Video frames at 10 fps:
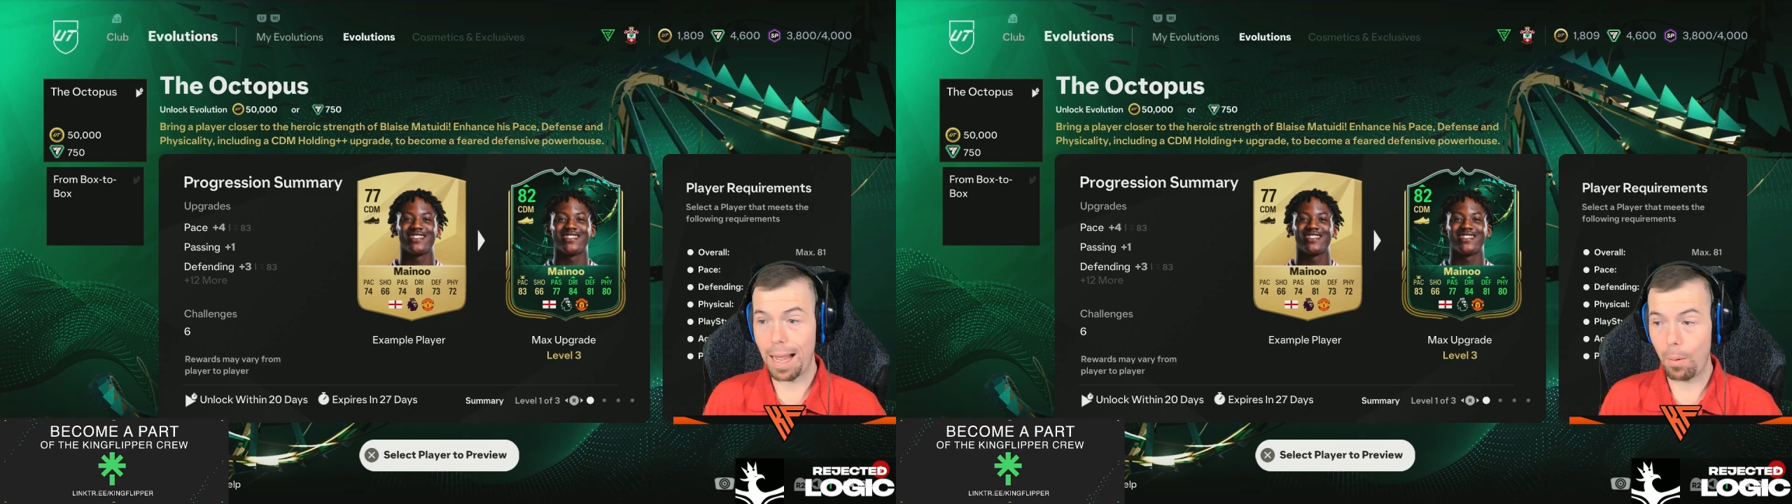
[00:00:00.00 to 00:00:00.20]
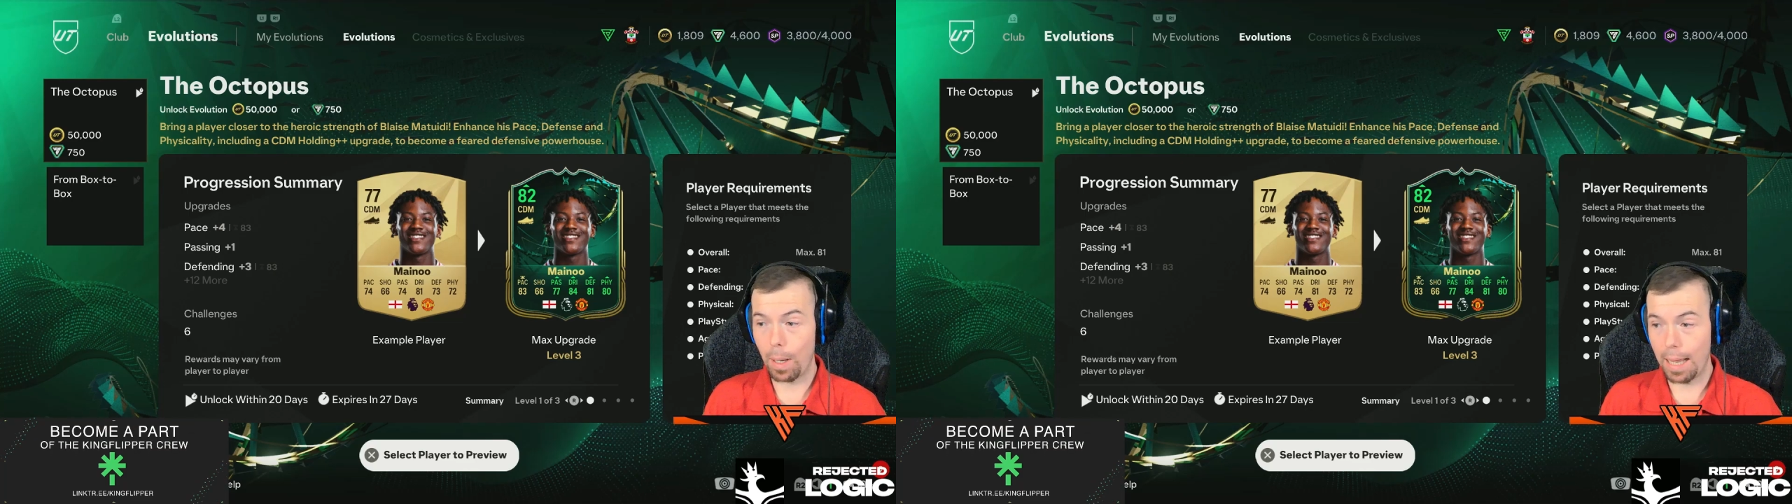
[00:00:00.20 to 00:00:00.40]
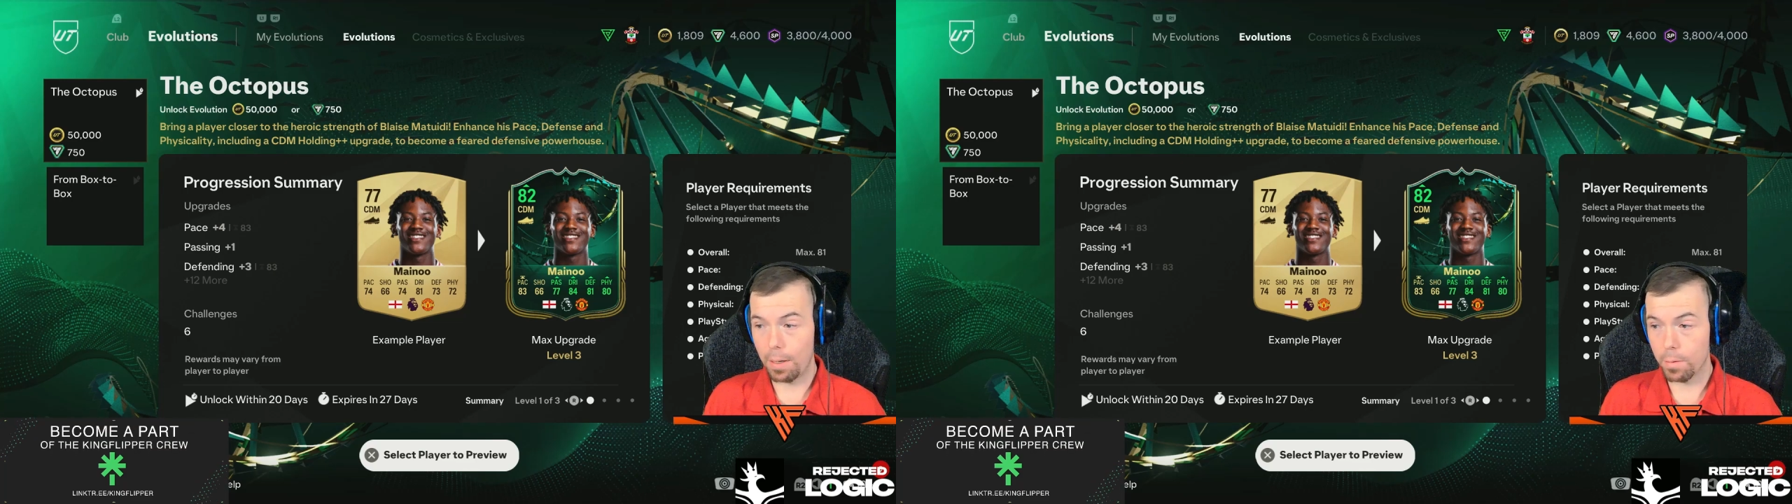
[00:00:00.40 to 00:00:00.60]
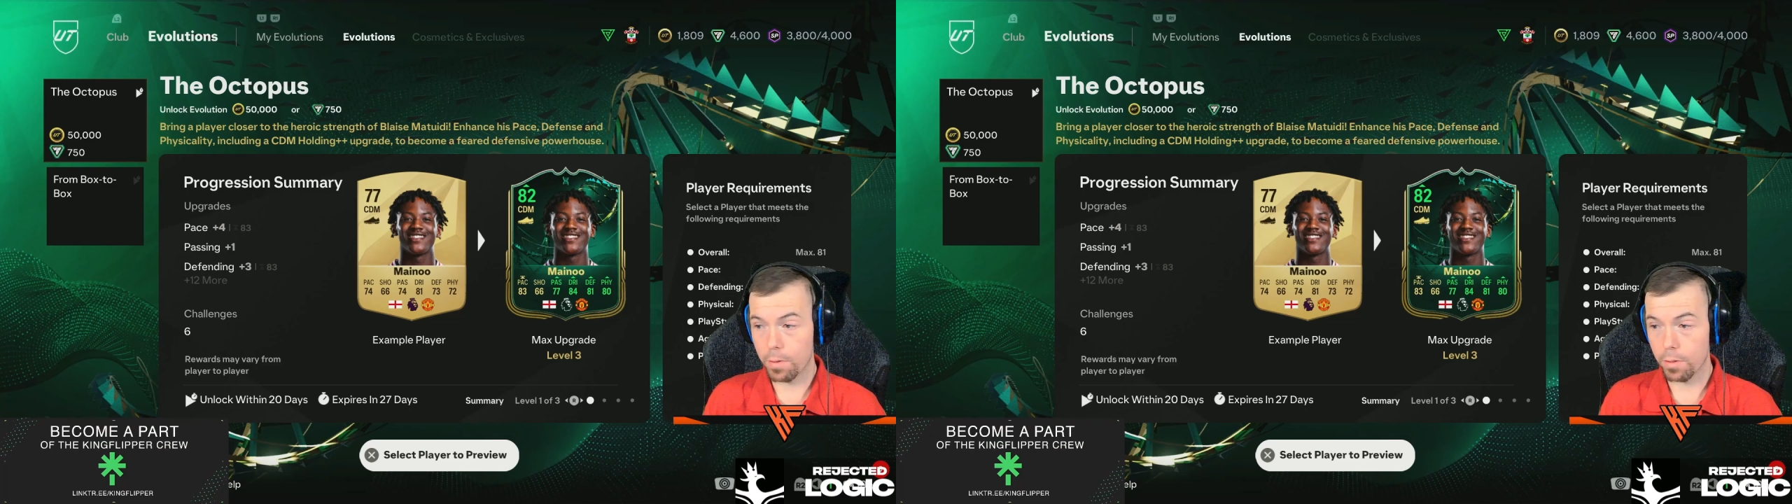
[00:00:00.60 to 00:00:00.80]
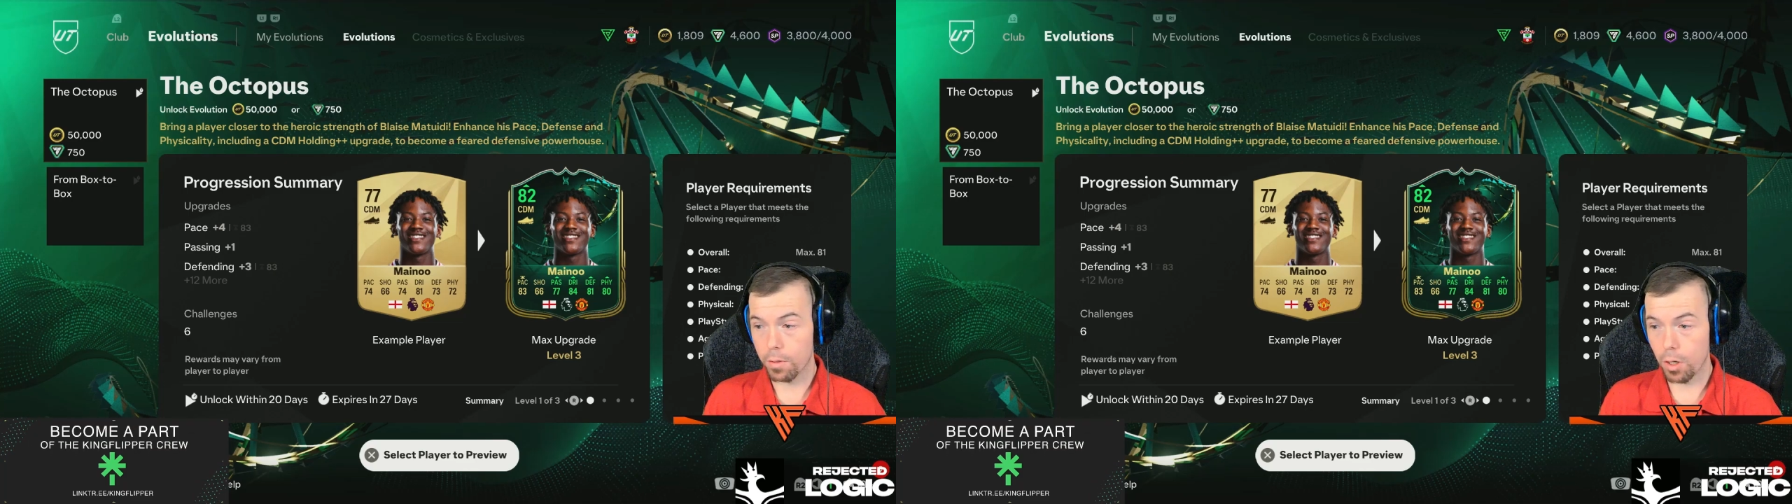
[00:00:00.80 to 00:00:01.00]

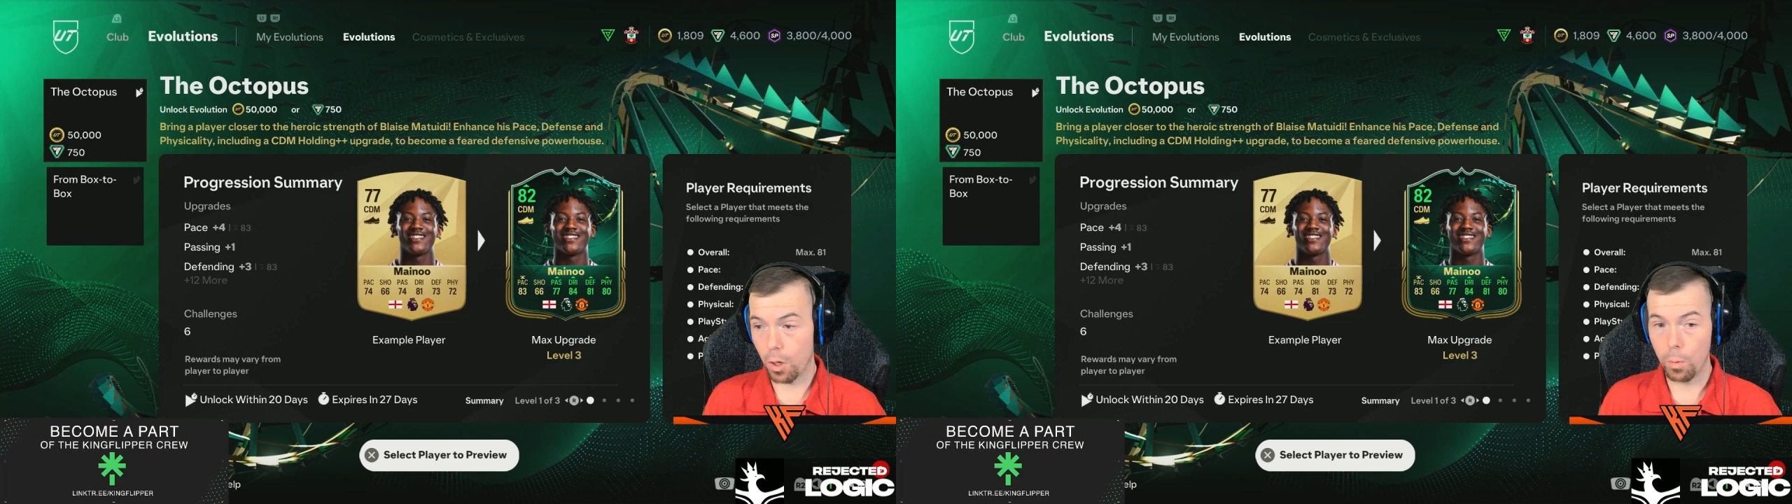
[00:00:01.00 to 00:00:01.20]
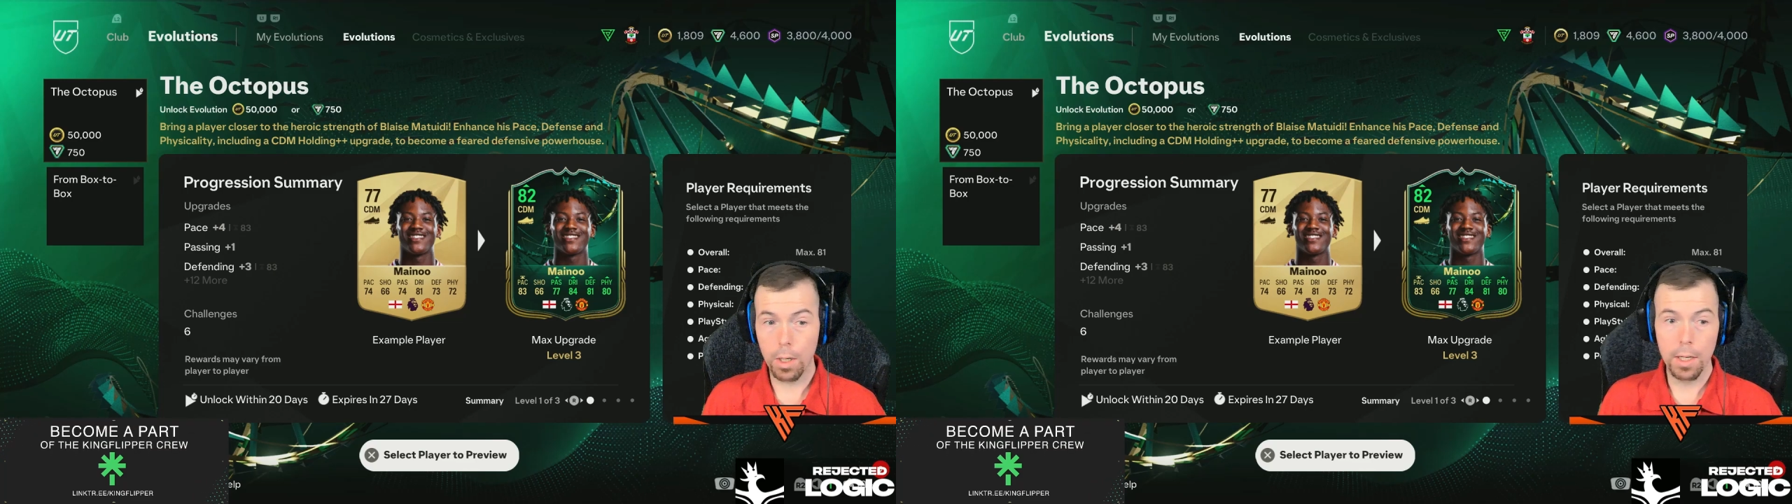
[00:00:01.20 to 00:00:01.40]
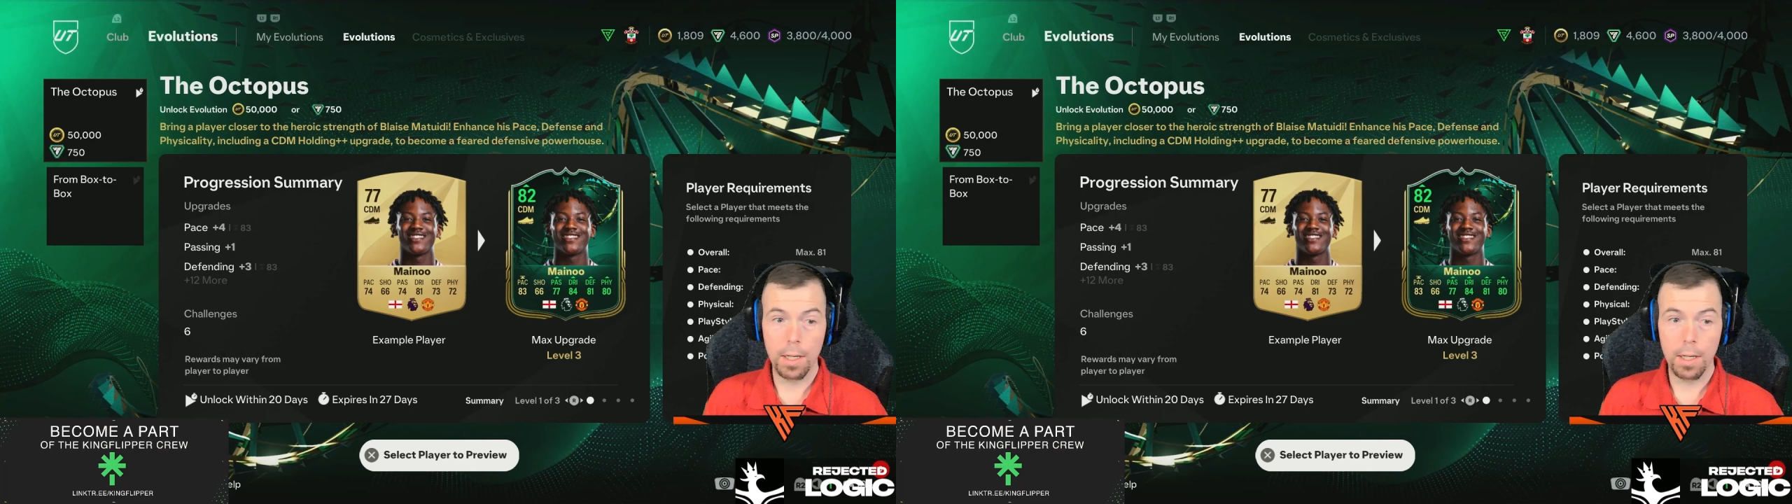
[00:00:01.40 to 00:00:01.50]
powerhouse. So,